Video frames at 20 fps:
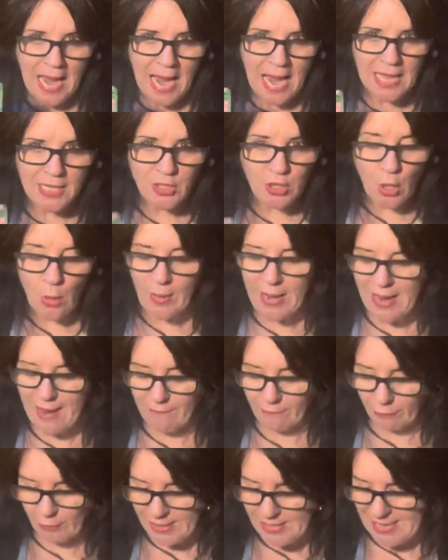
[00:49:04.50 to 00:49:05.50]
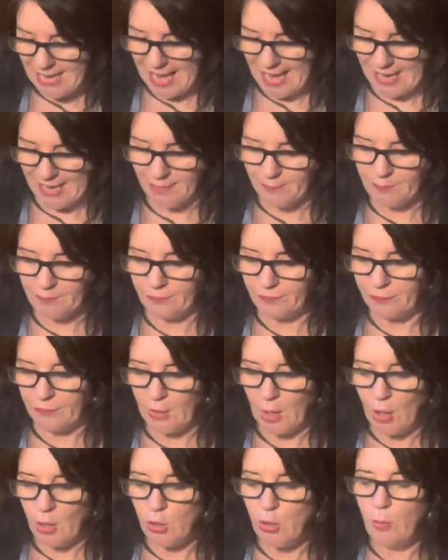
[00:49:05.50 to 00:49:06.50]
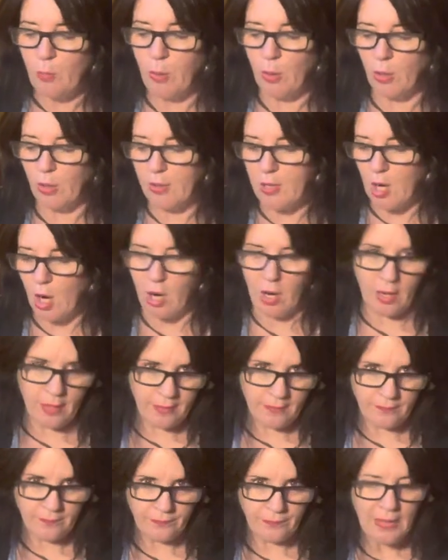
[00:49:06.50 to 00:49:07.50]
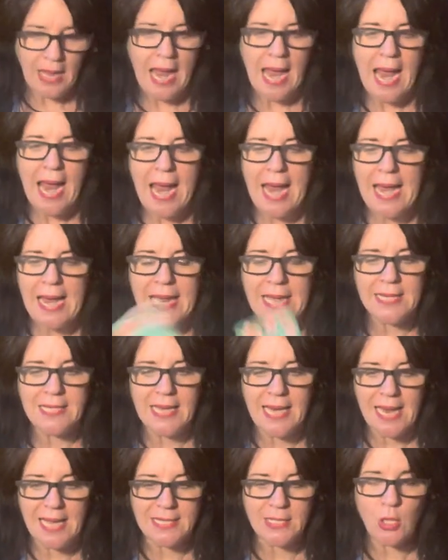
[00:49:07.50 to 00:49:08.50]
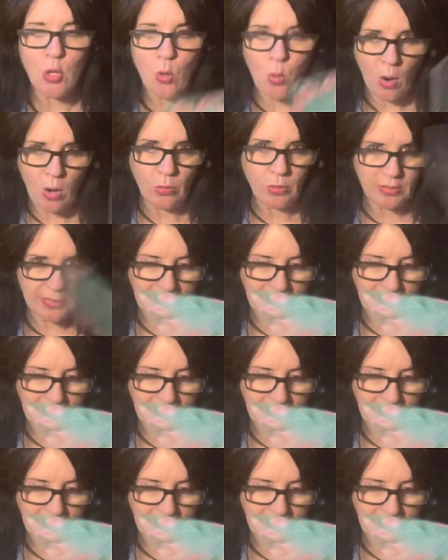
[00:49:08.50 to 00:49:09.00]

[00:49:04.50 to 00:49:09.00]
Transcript: And so every day you pull a card and it has a quote.